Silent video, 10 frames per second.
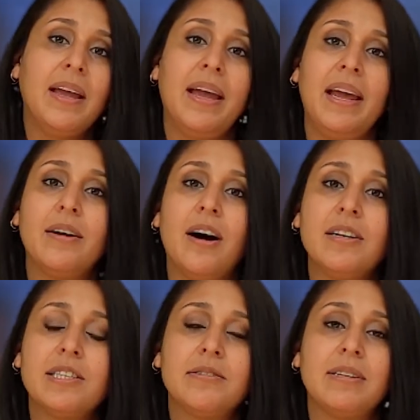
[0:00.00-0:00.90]
It'll
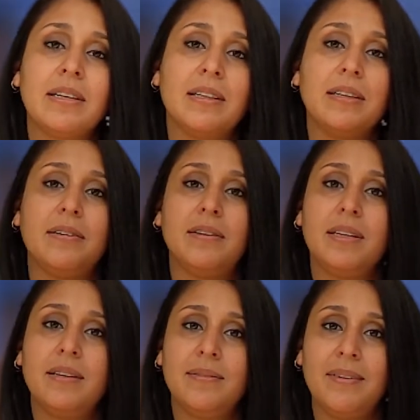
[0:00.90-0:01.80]
also include
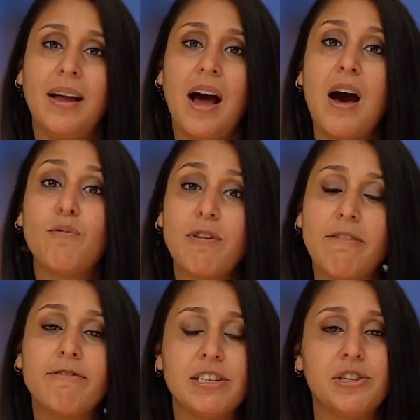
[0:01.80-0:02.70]
a
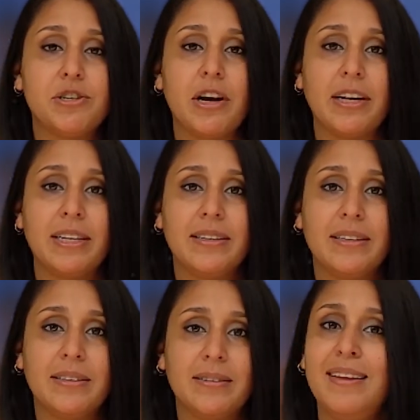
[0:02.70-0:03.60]
reference drawing.
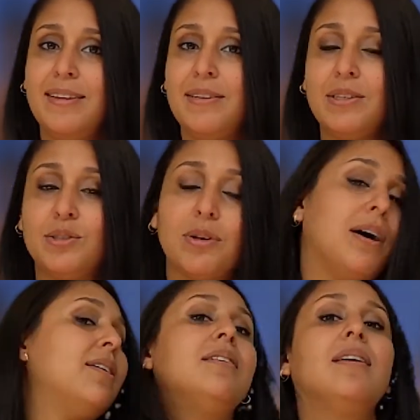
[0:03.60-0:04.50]
You could
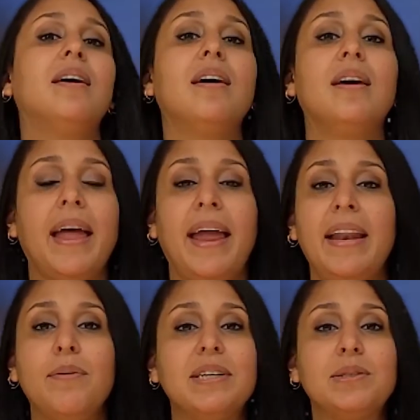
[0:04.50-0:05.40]
draw
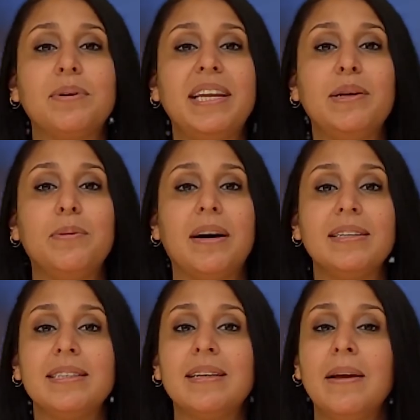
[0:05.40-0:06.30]
any which way you want,
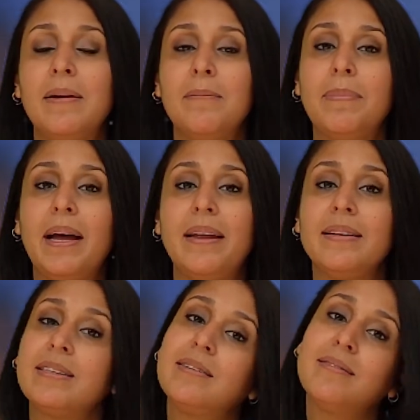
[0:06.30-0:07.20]
but
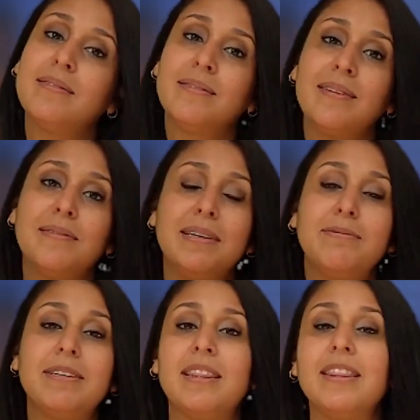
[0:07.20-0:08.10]
we
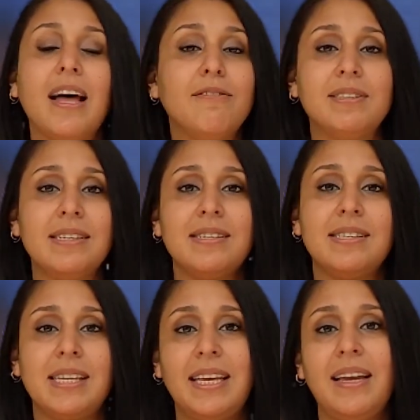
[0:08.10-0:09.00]
would love to
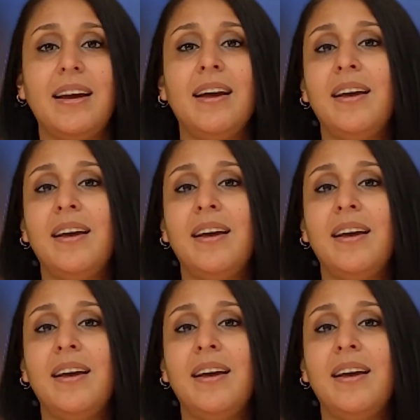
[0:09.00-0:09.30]
see